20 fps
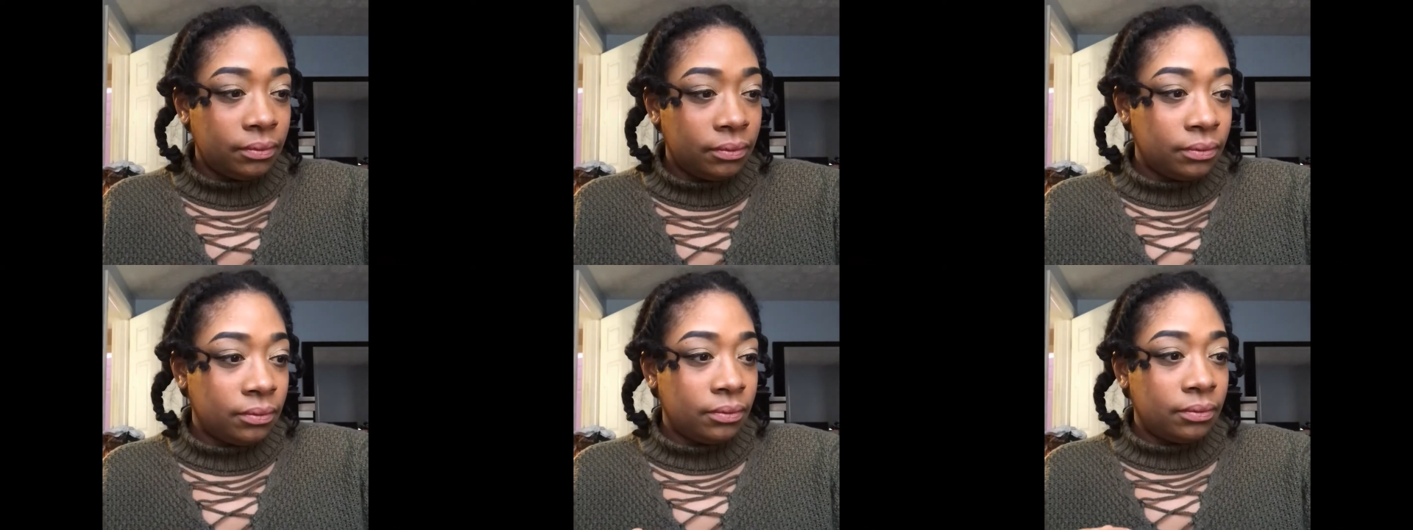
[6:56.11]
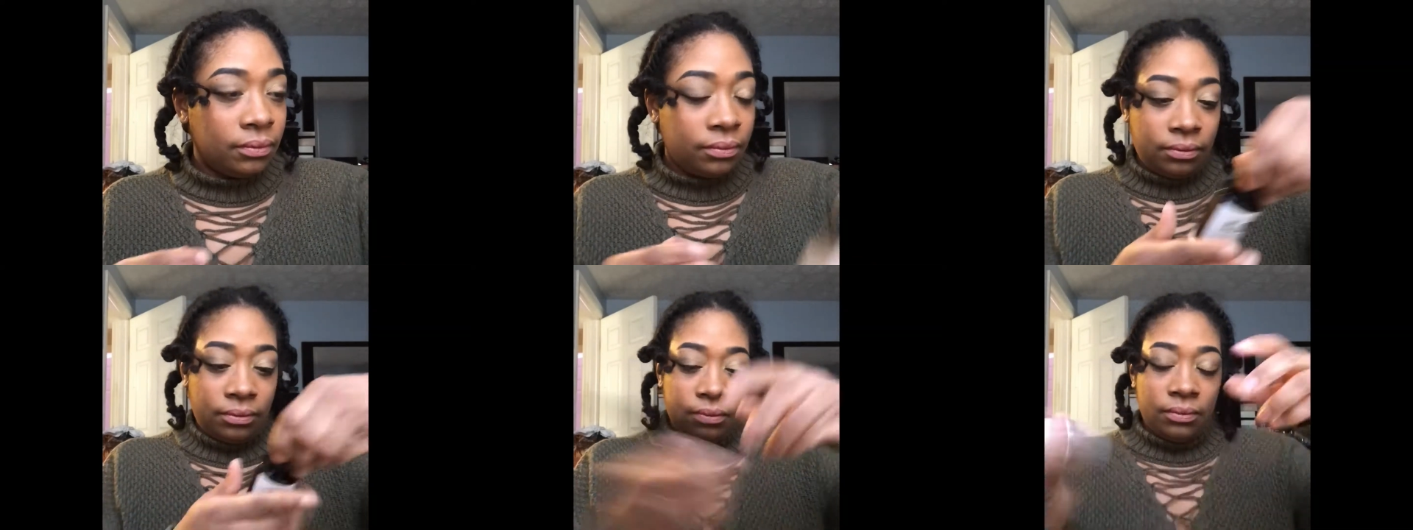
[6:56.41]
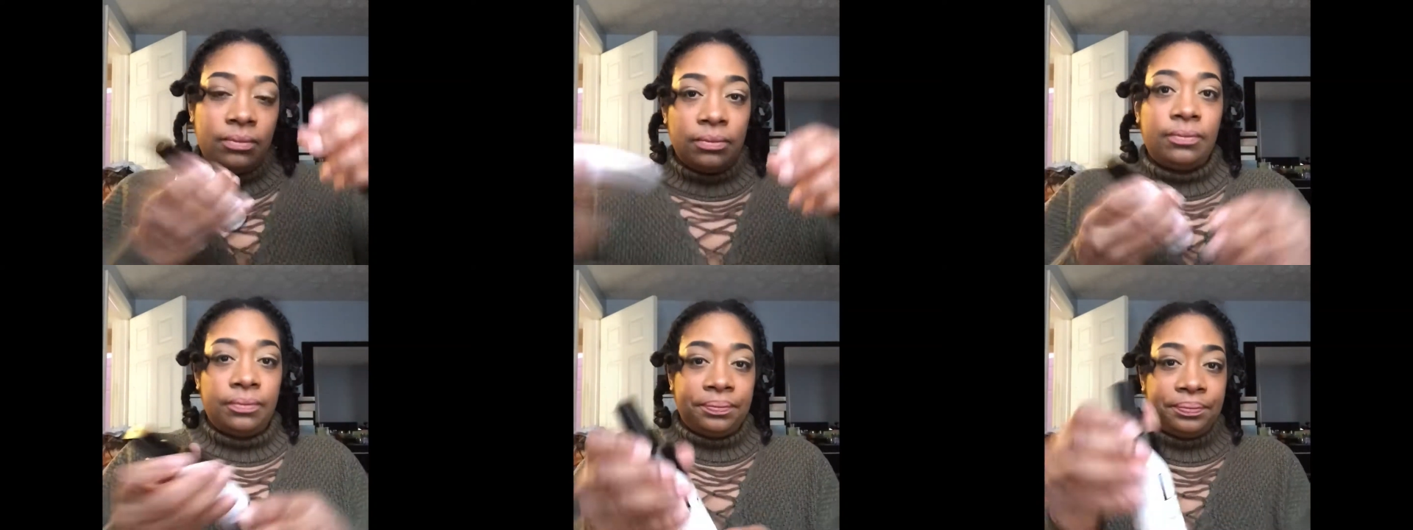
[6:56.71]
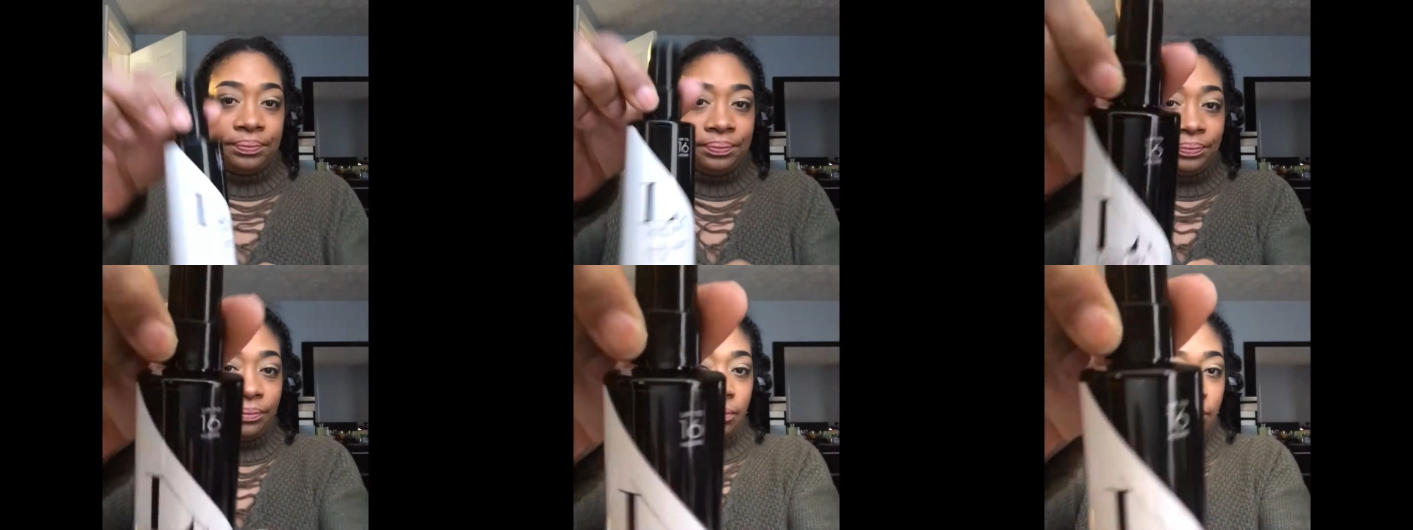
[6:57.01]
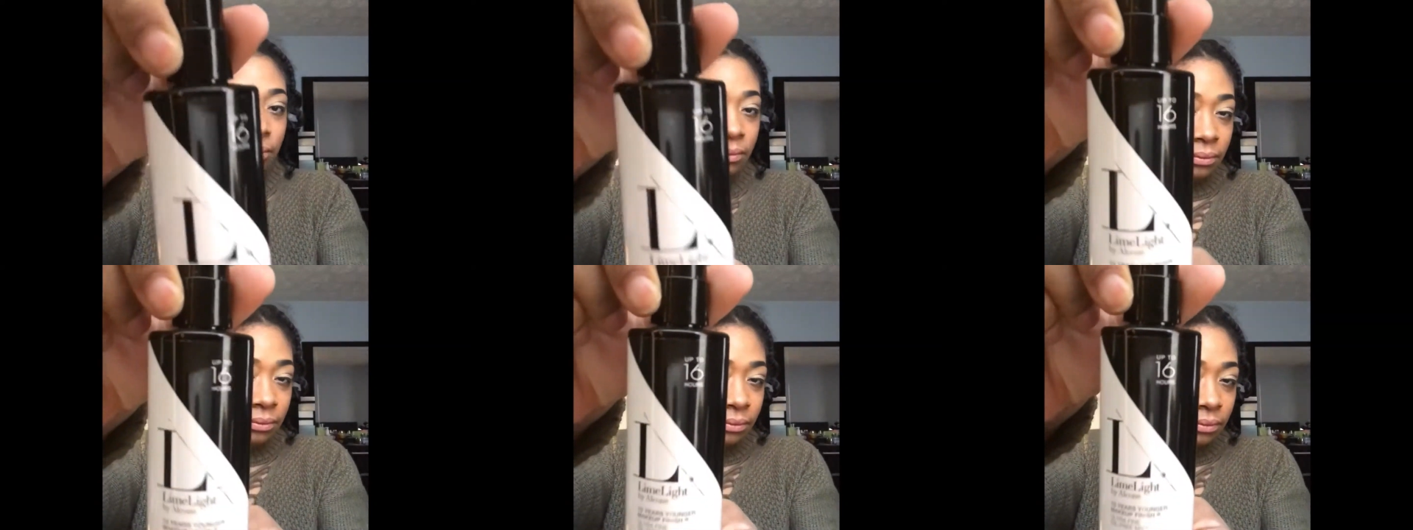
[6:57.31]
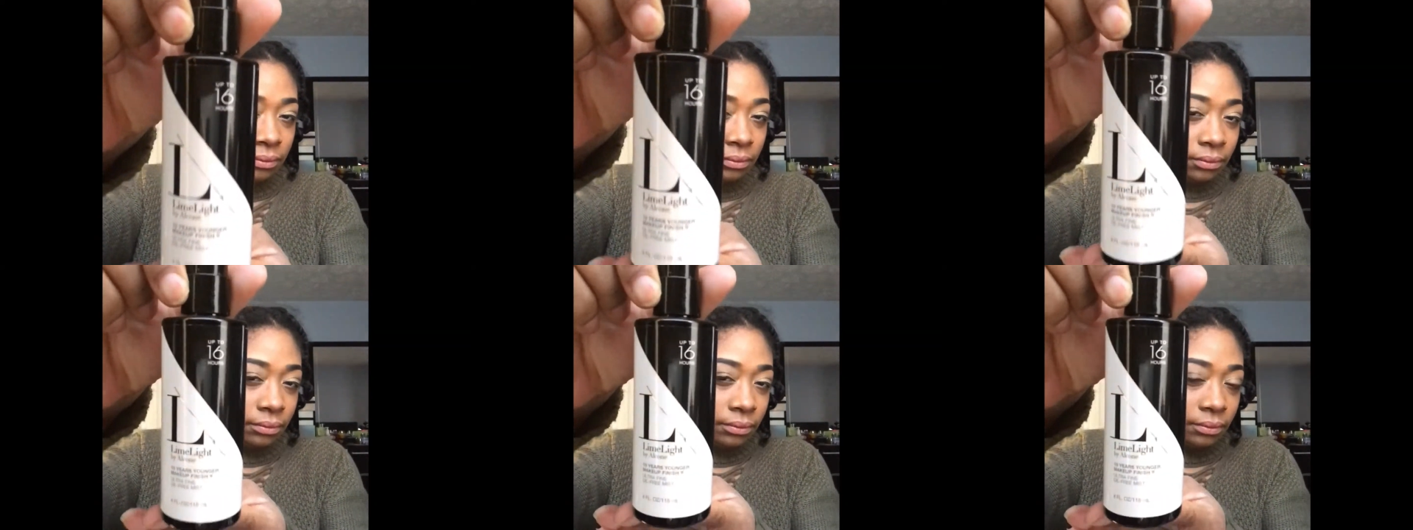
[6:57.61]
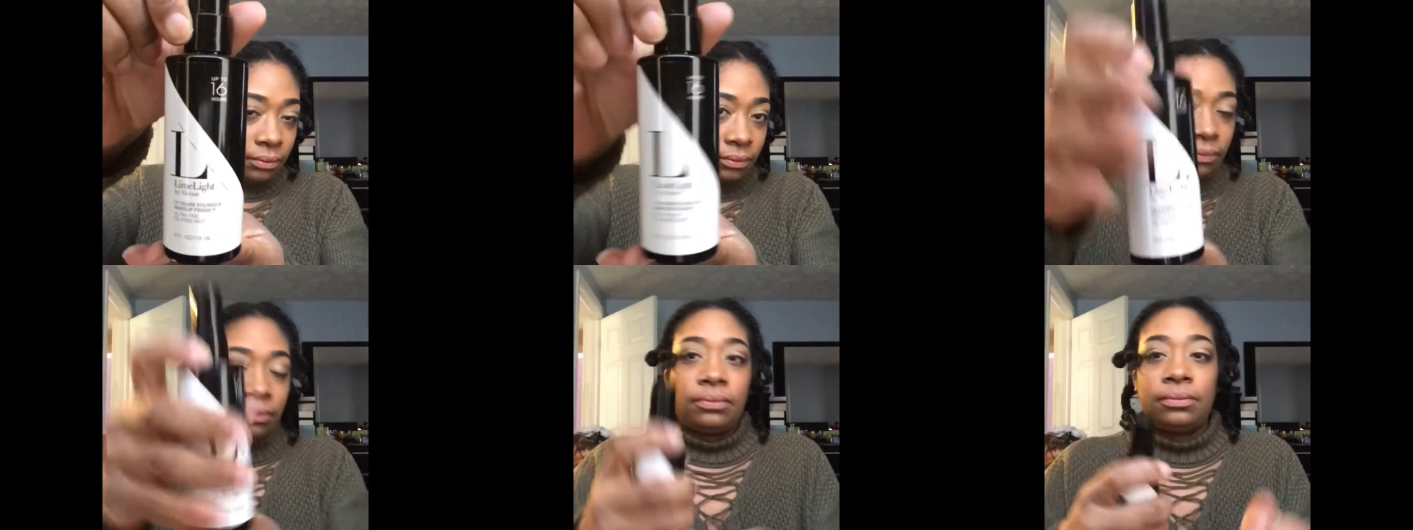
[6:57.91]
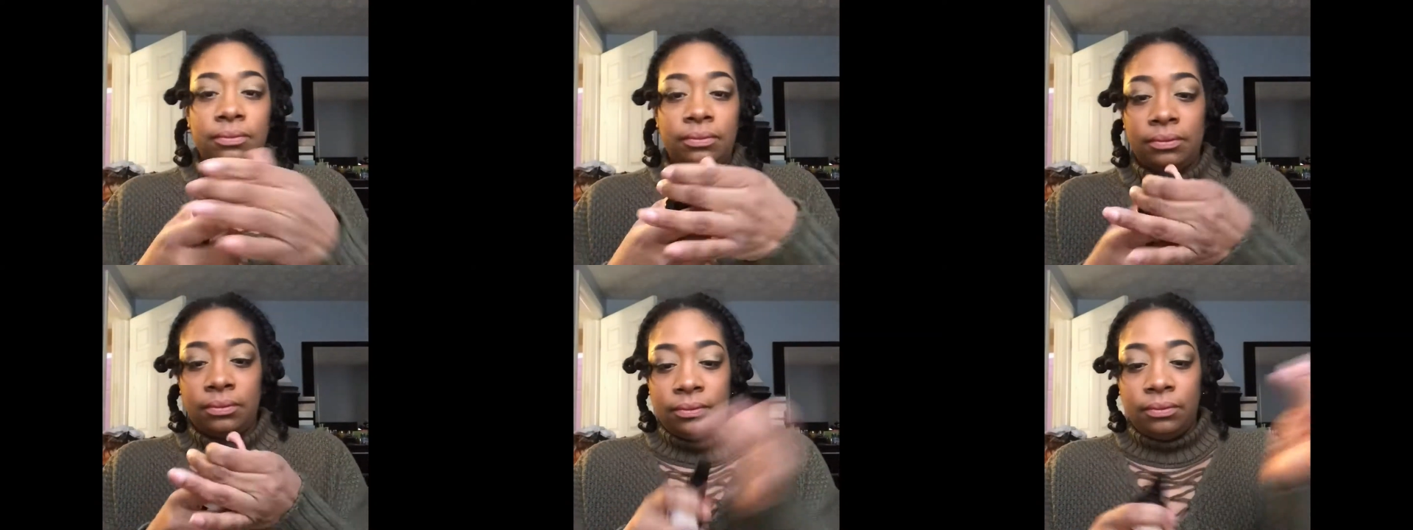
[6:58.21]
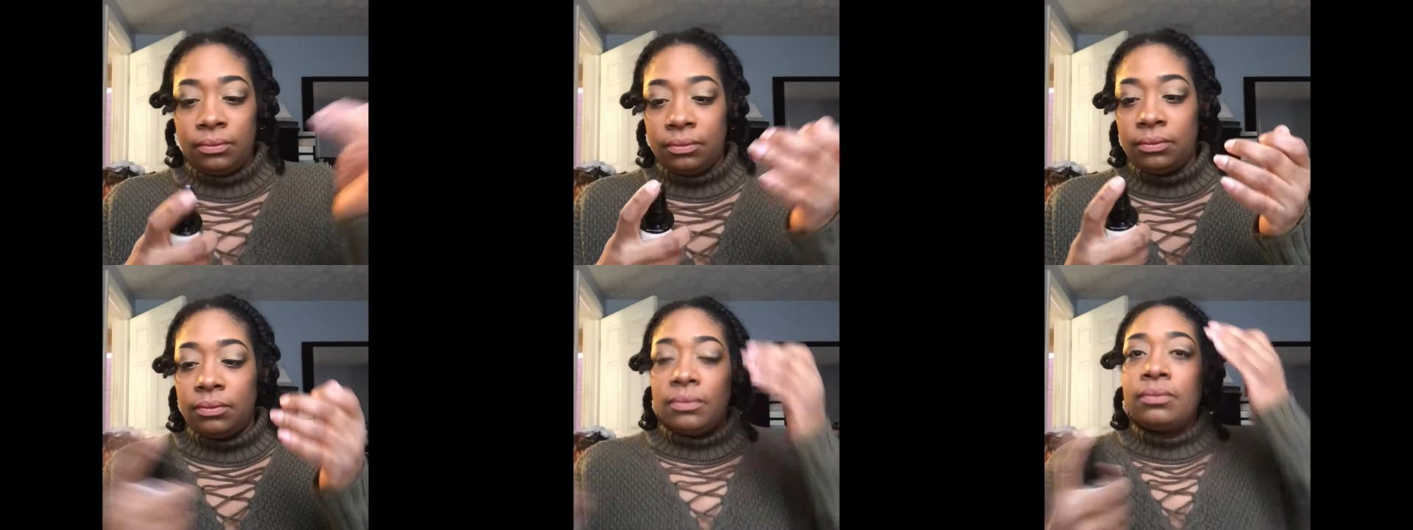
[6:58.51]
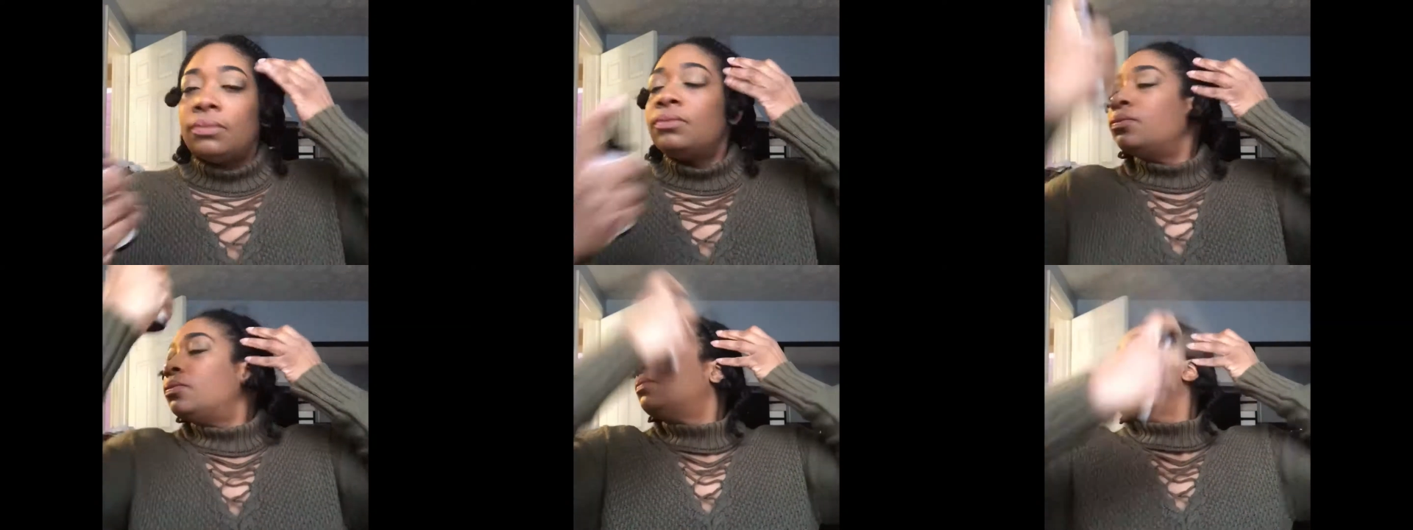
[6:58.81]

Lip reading: I'm just using 10 Year Younger